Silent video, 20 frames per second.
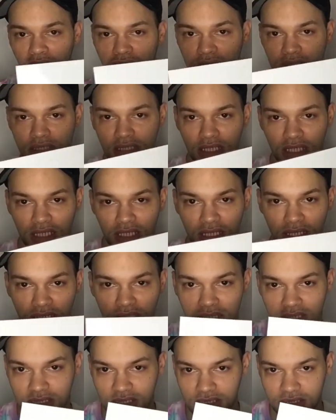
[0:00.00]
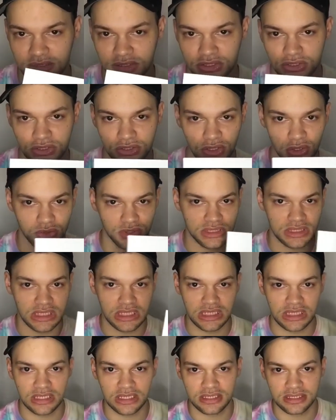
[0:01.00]
Ta-da! So
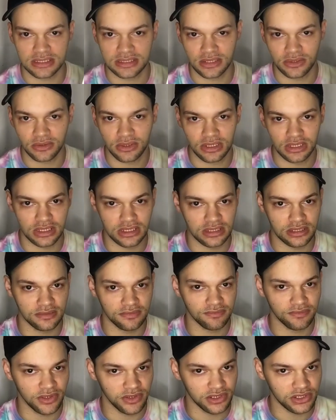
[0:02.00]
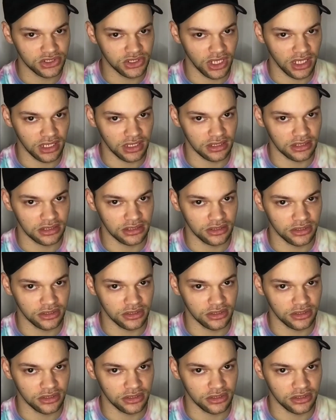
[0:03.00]
sleek, so clean, very Jaclyn.